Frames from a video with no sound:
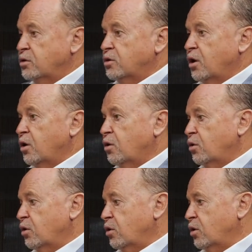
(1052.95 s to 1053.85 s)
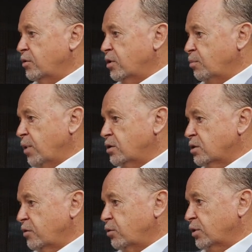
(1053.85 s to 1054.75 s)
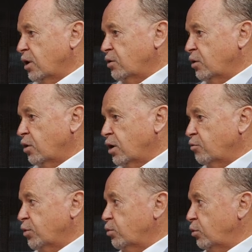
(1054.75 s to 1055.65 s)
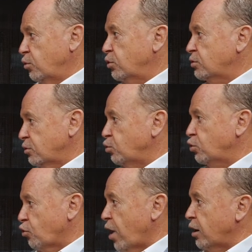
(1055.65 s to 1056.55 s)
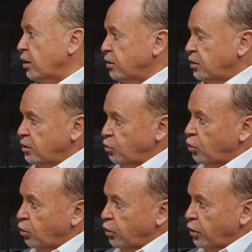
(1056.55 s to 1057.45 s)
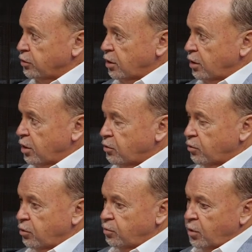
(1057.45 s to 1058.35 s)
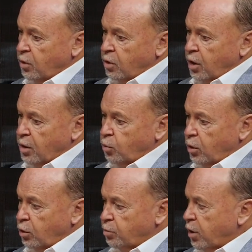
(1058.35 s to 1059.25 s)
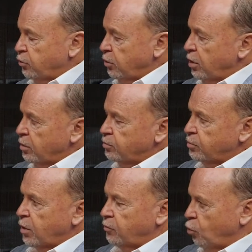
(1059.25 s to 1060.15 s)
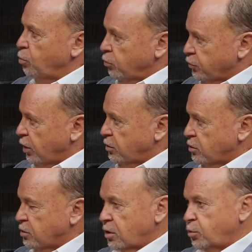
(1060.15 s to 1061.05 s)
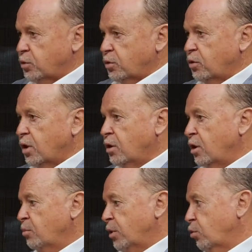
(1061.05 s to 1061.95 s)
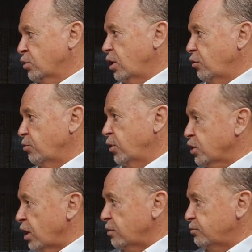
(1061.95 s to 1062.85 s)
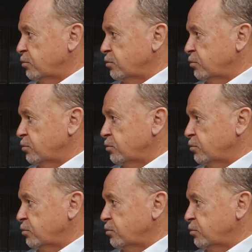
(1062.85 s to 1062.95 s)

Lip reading: So even at the base level, you know, you've got to give people good training, good learning as they go through. And we learn both in a formal sense, in which we do that, but you also learn from each other.